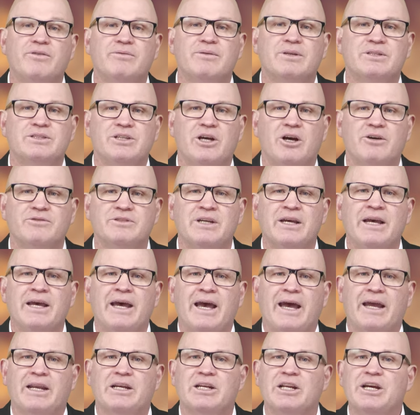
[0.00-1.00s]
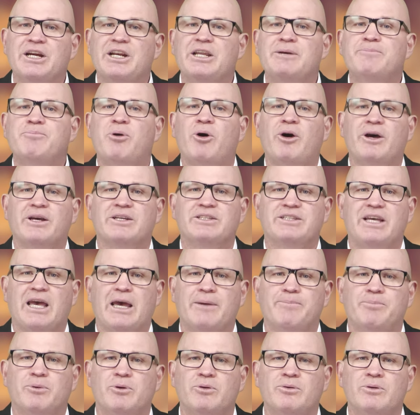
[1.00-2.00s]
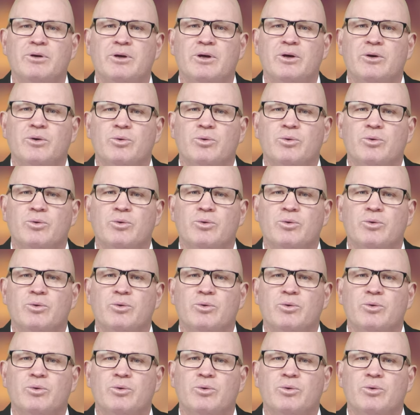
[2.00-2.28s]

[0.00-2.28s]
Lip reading: themselves and leading by example